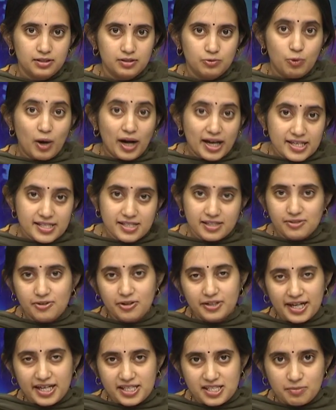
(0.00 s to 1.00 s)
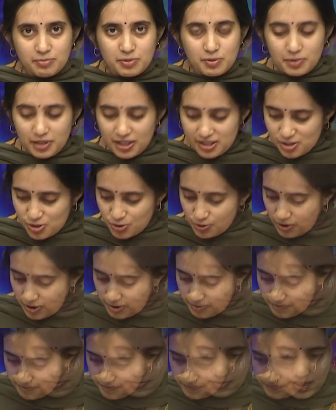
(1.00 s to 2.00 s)
why is it not acceptable and so on.
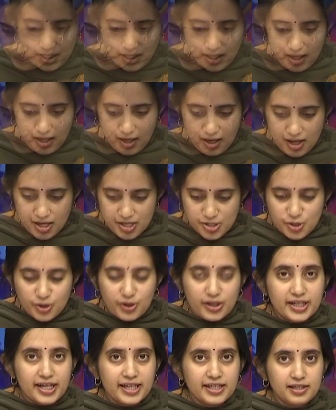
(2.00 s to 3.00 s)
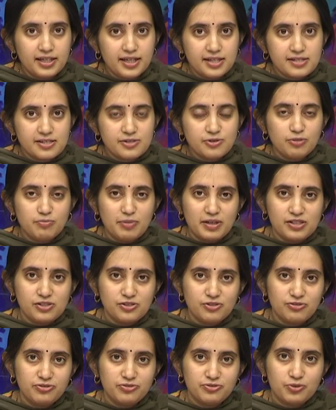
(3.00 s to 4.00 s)
So again let's do a bunch
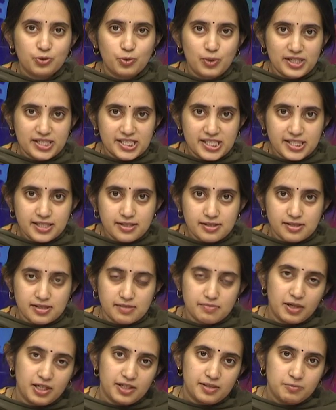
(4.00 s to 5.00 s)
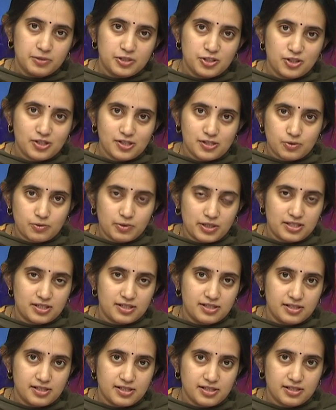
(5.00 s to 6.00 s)
of questions, multiple choice
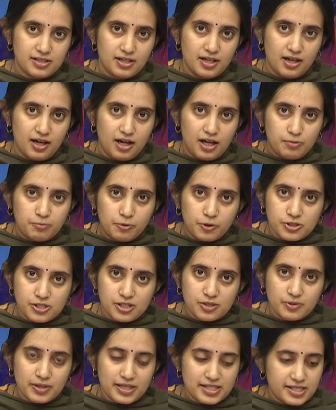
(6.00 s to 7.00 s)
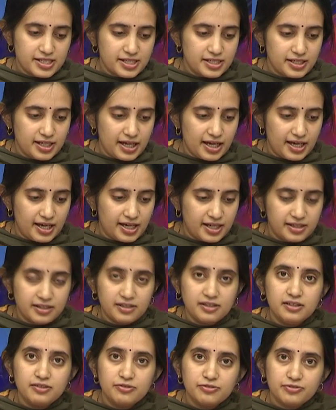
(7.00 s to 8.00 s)
questions. I'll pose a question and
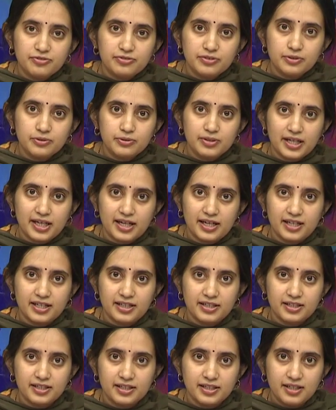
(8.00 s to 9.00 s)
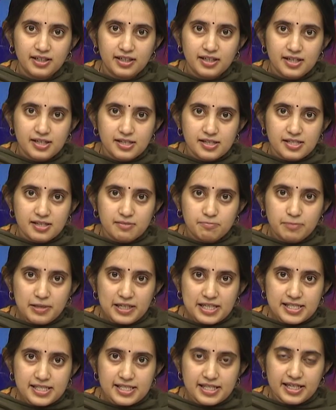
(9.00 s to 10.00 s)
if you can
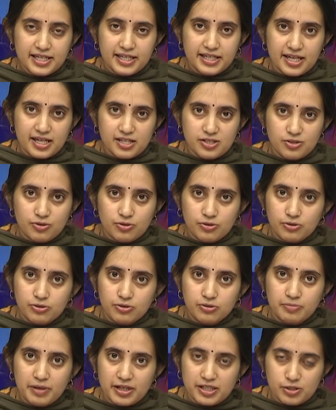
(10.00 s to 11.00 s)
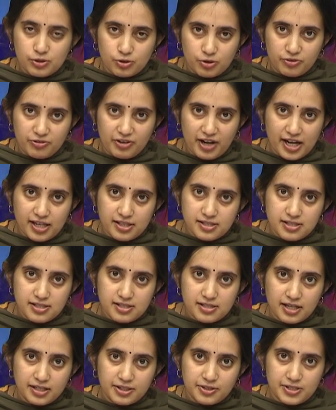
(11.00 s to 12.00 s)
simply say yes or no by show of hands
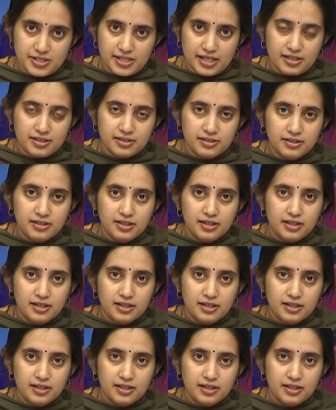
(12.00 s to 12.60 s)
at your center